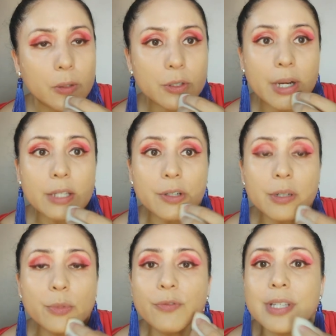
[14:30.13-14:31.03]
to try to
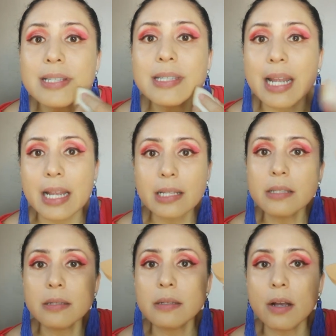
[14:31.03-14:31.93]
remove the
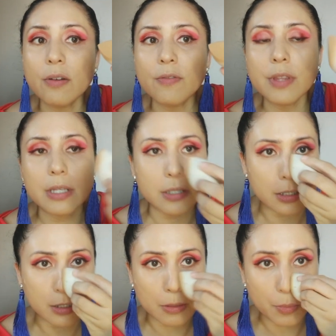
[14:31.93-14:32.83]
stains of
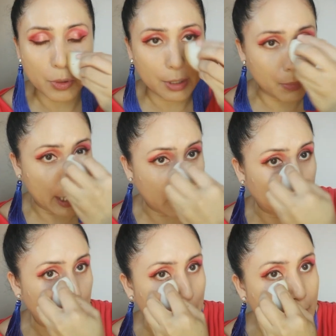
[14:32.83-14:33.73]
this beauty
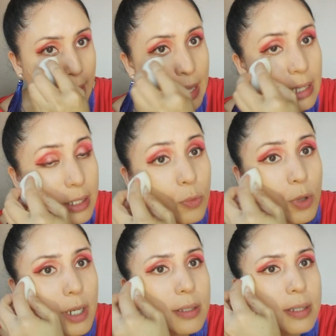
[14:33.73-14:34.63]
blender. And it
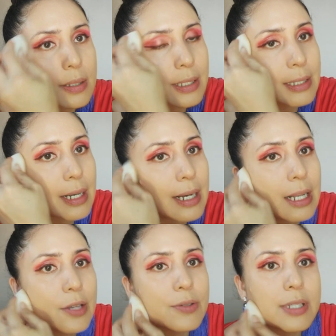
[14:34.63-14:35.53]
worked.
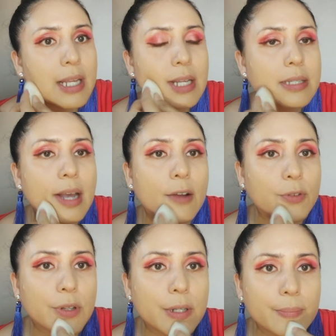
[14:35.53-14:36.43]
Natanggal yung stains
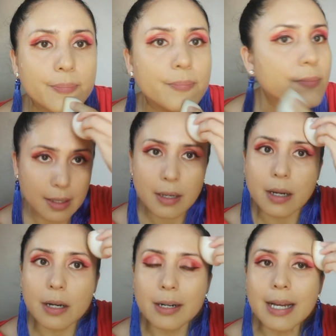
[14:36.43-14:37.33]
after.
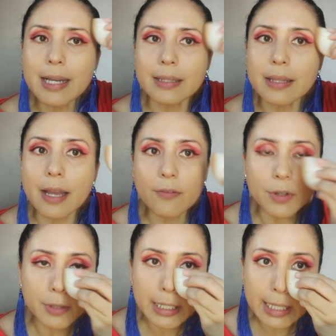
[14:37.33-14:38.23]
Alright,
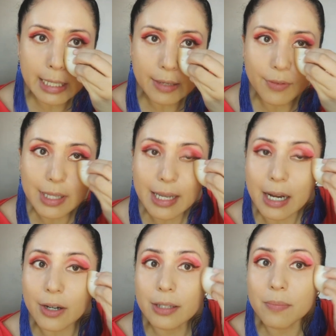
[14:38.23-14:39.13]
I've already evened
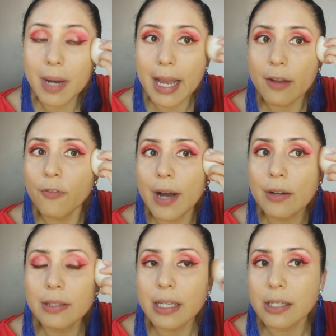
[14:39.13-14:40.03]
out my
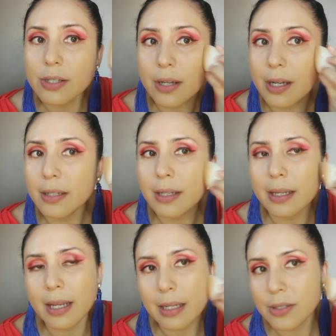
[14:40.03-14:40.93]
foundation.
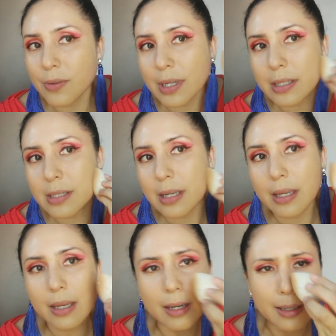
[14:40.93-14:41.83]
And as you can
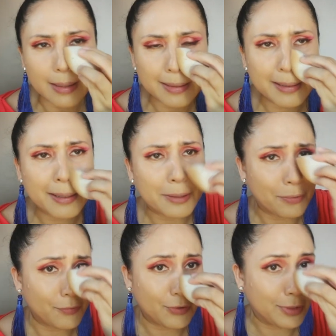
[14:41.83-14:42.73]
see, ang ganda
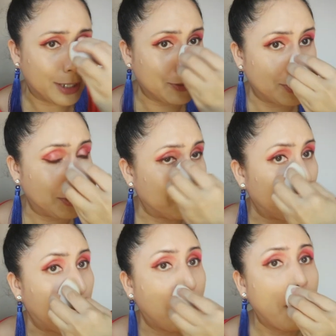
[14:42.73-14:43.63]
nitong foundation na
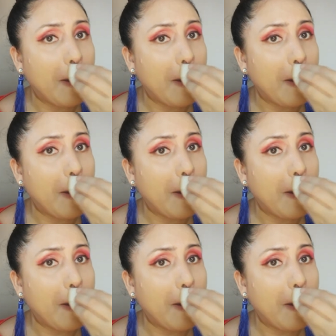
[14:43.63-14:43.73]
to.